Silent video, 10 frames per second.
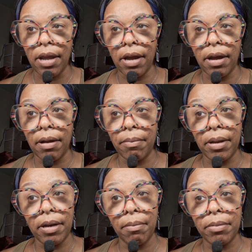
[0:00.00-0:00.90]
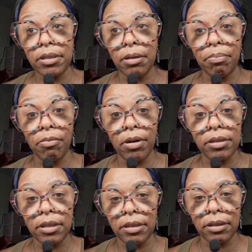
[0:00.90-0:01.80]
And them is the
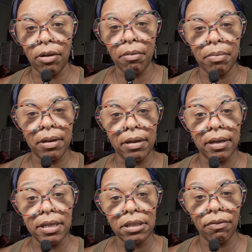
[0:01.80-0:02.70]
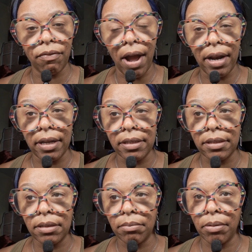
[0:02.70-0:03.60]
ones that's gonna be the least of
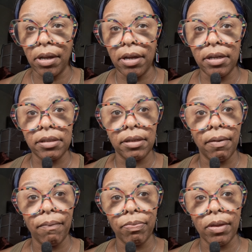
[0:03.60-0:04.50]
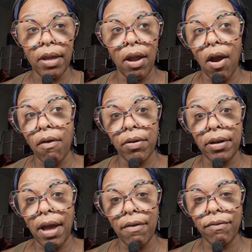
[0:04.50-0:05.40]
violence because they
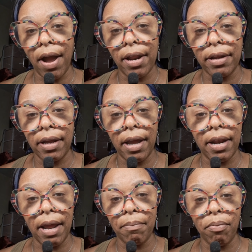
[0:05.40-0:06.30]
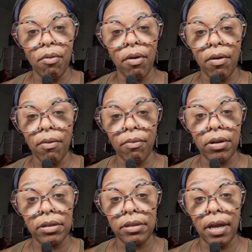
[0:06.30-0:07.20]
already not violent and they poor
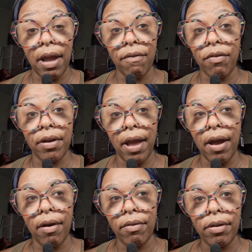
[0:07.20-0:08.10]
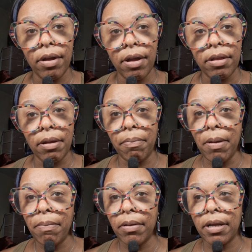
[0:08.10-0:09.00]
as ever now. The
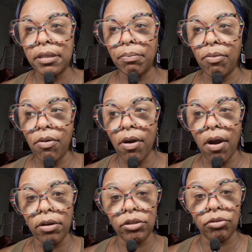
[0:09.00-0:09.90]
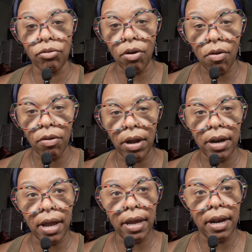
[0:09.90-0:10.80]
people that's poor are strong
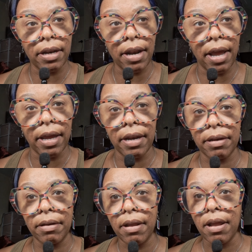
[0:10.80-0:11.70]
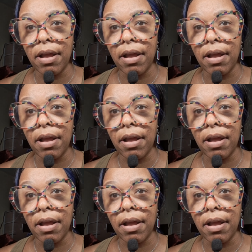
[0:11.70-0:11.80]
and they can